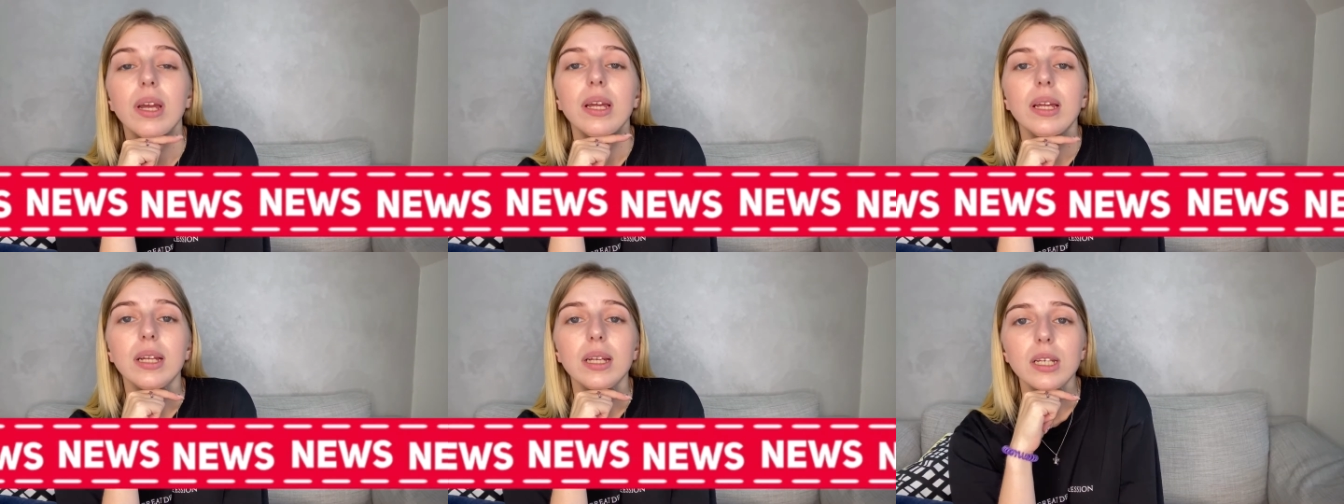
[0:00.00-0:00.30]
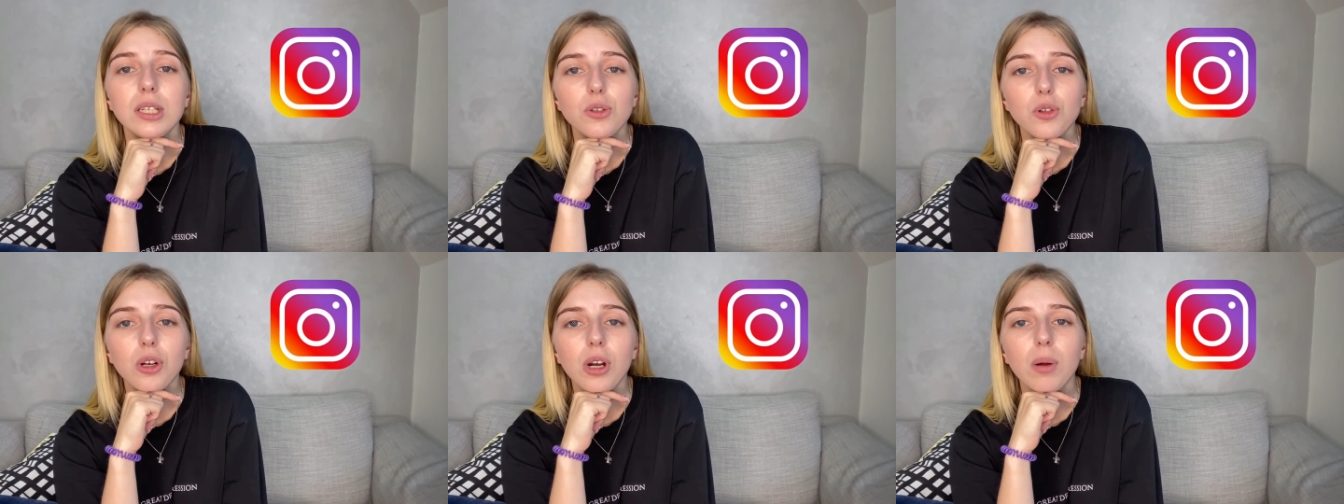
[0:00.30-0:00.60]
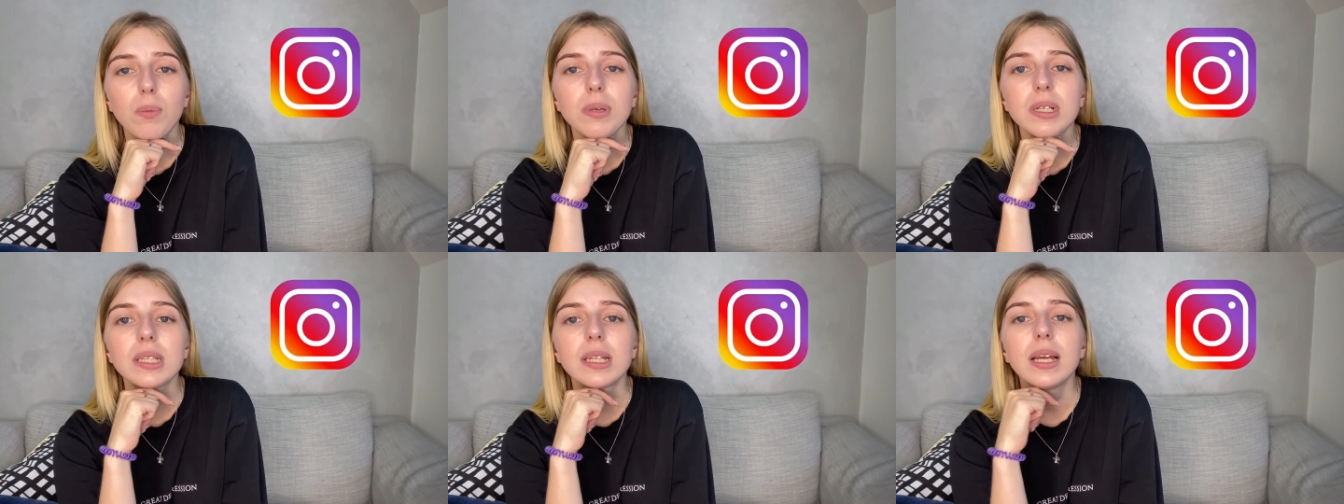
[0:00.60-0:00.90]

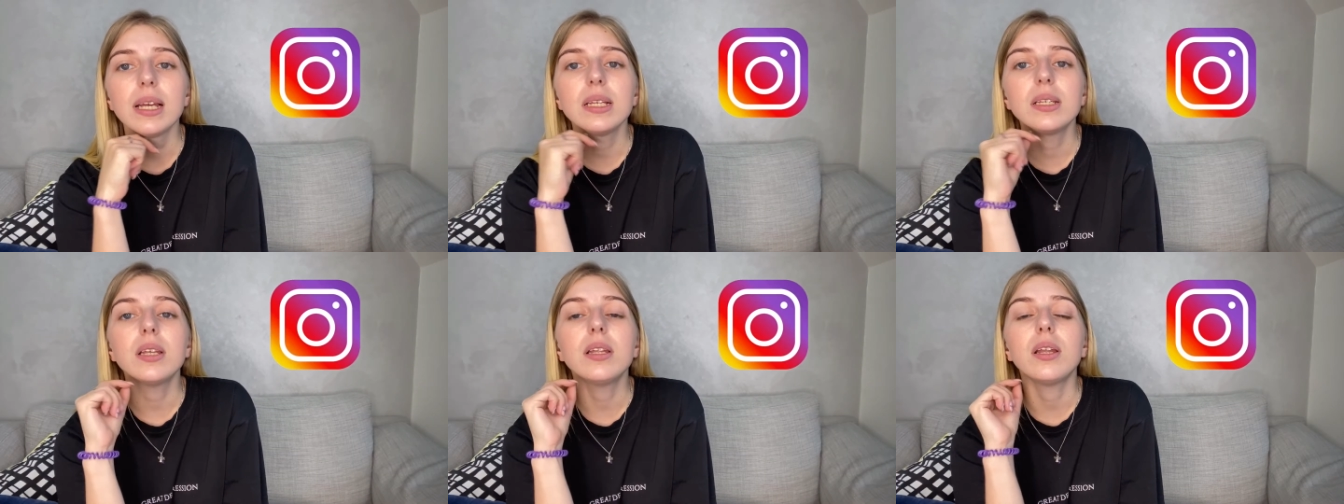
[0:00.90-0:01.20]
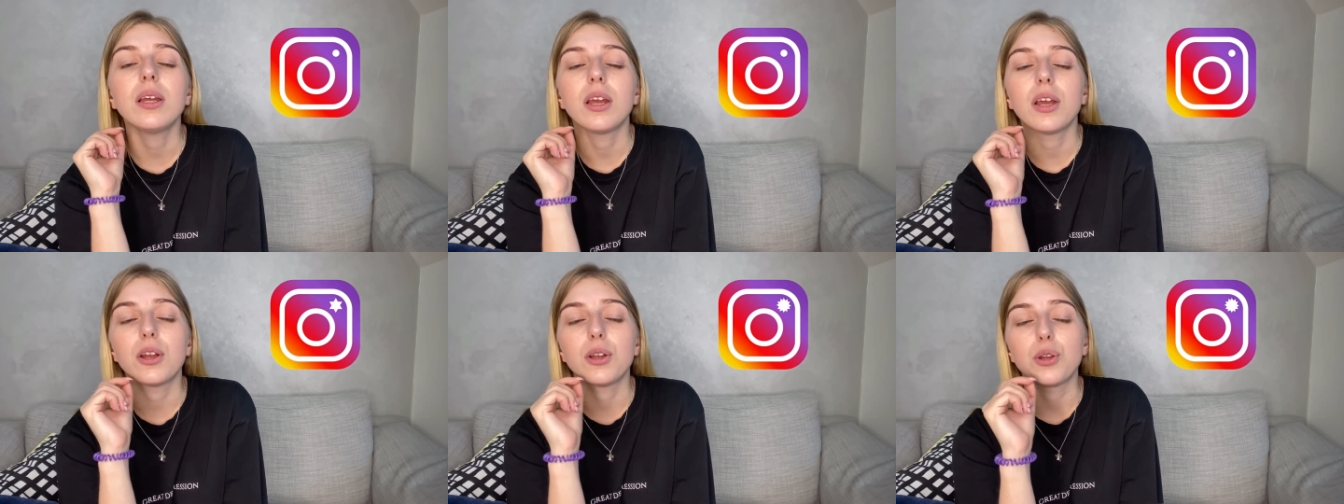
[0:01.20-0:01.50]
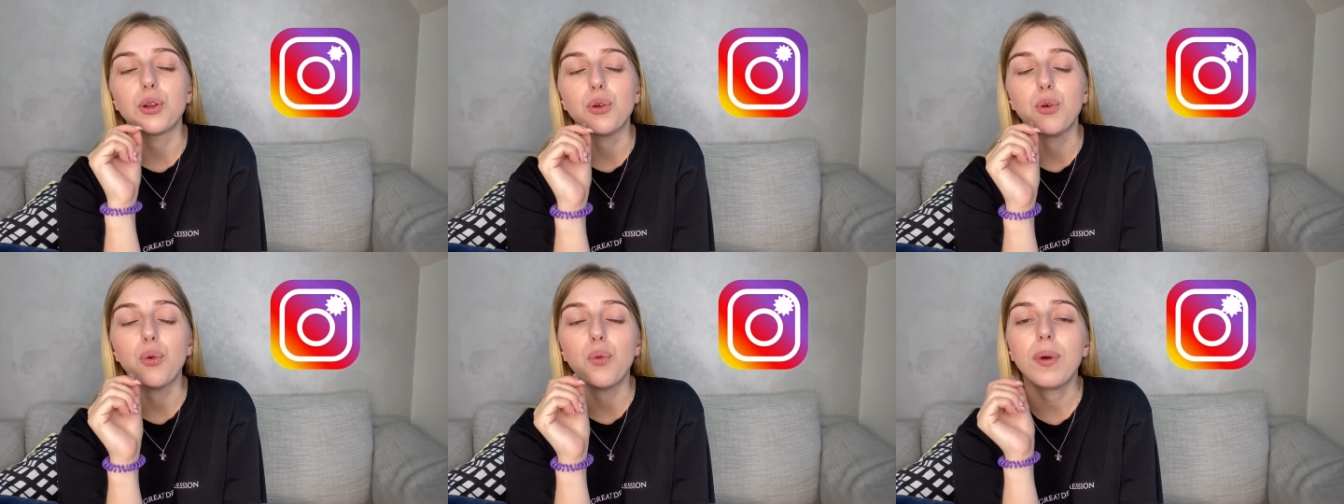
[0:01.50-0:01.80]
Instagram is testing a
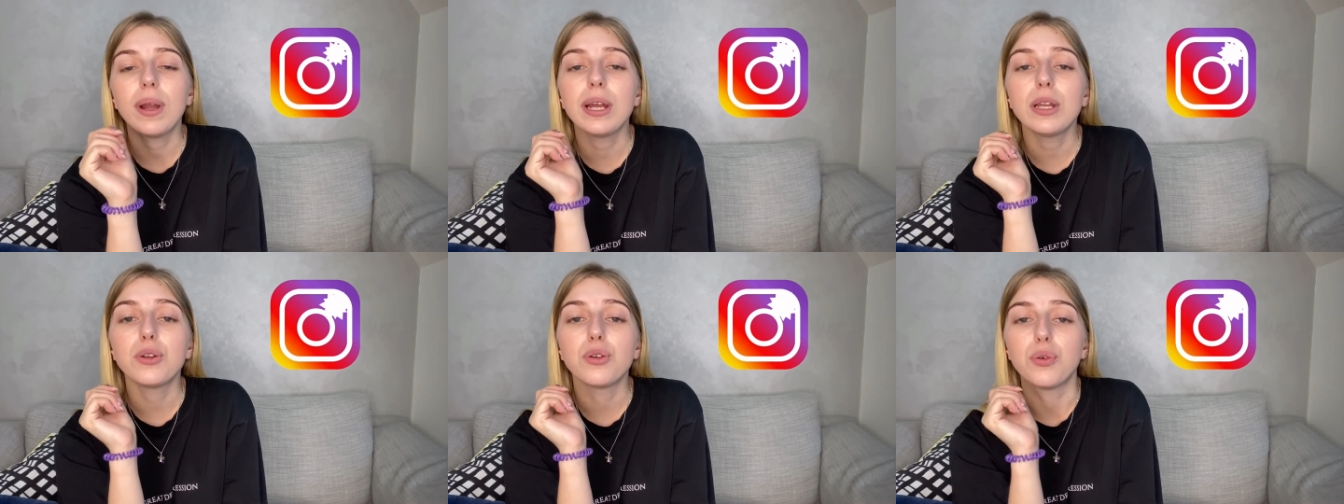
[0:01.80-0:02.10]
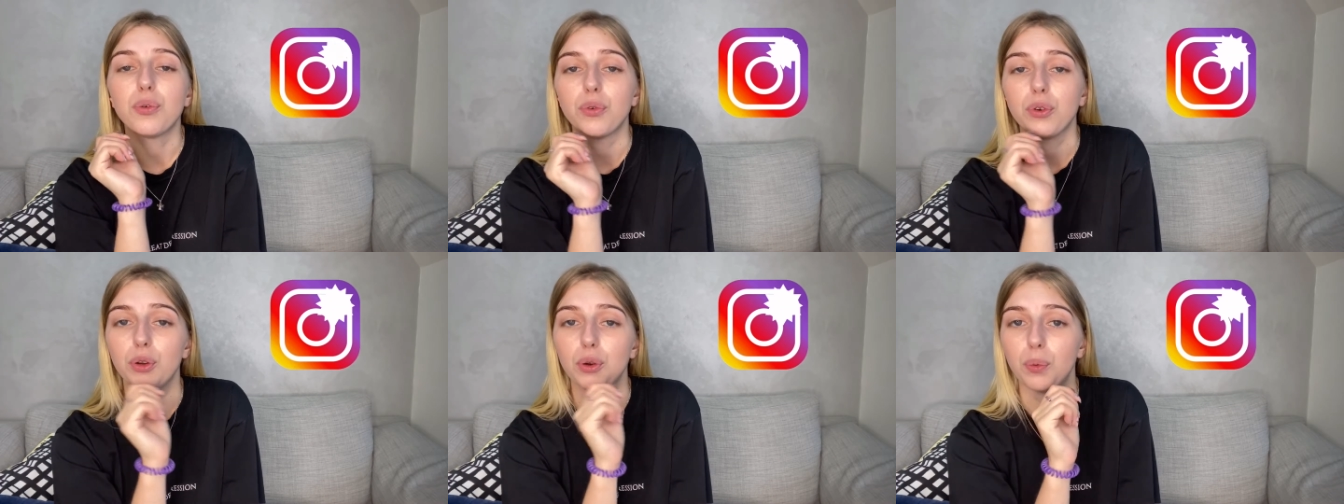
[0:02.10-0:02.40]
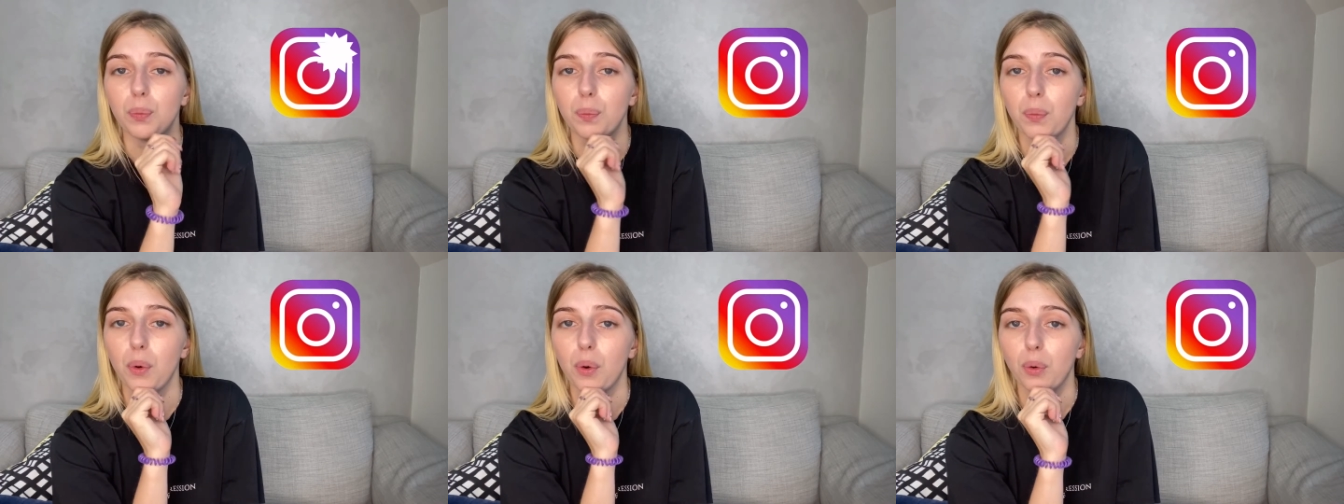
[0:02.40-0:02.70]
new way to view
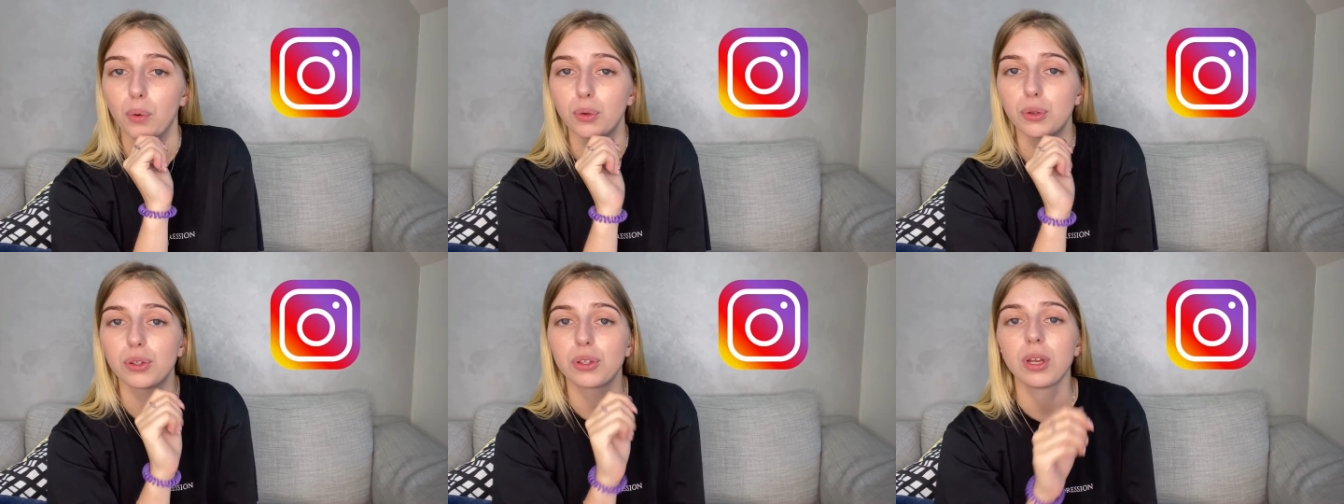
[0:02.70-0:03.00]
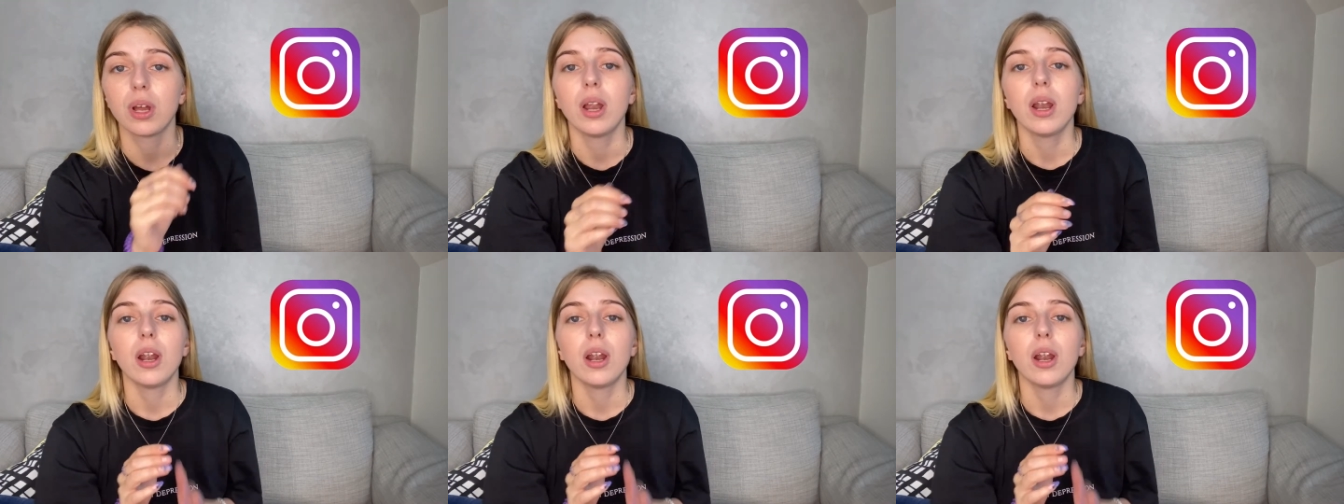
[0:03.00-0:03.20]
posts.